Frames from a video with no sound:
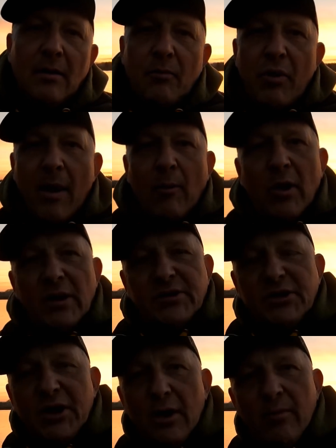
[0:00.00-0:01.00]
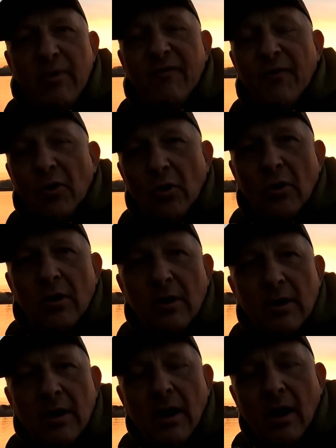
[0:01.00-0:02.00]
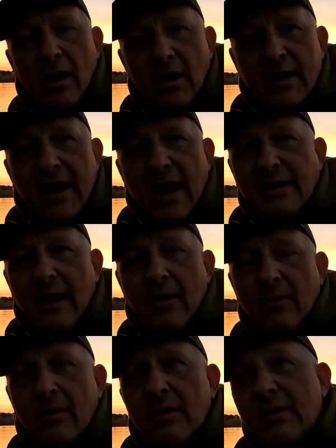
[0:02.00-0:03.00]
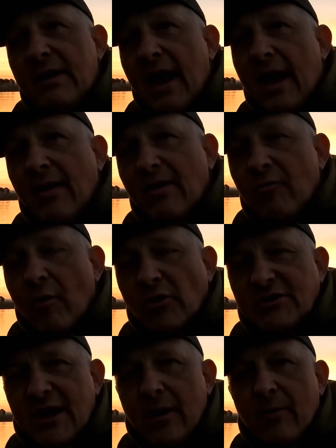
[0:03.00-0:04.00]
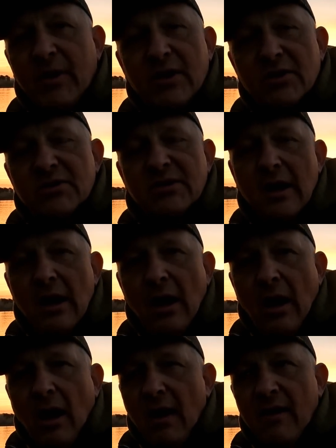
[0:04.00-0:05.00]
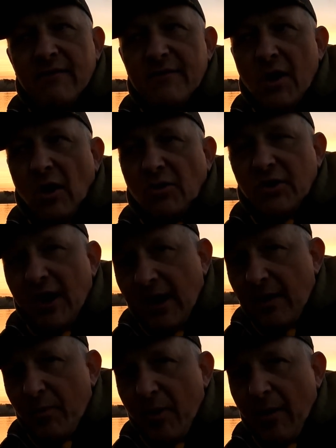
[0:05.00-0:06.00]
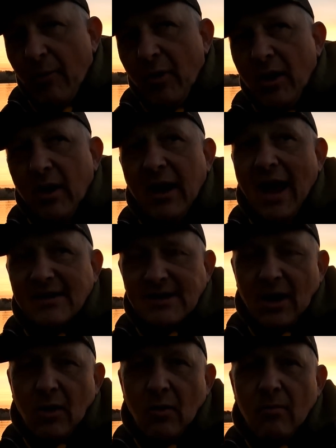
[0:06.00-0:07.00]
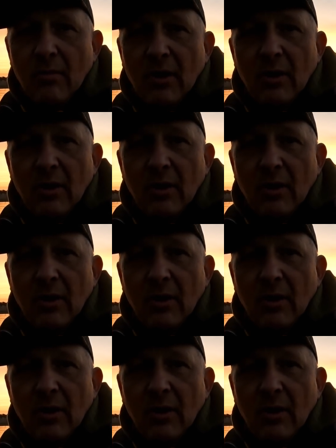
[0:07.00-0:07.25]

prep work to do before I get the rods out, because I have not done any prep work at home